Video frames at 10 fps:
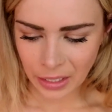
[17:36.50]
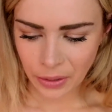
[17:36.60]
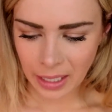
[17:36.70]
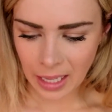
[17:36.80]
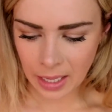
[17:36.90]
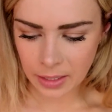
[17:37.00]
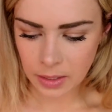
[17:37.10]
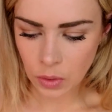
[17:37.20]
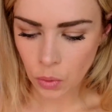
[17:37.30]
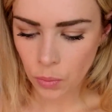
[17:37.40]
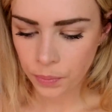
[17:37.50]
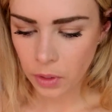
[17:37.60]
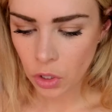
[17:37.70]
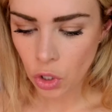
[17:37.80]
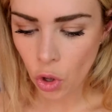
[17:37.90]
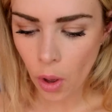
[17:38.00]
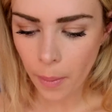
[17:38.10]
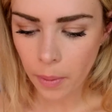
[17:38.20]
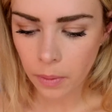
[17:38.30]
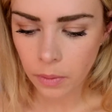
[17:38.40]
Okay, so
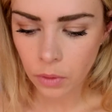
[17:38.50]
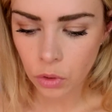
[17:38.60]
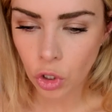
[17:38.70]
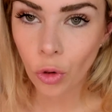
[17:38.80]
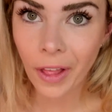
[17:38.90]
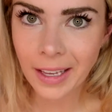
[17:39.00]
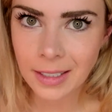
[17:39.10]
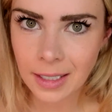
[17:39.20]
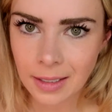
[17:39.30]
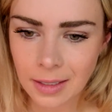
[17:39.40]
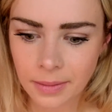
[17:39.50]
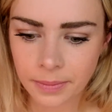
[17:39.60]
you light it.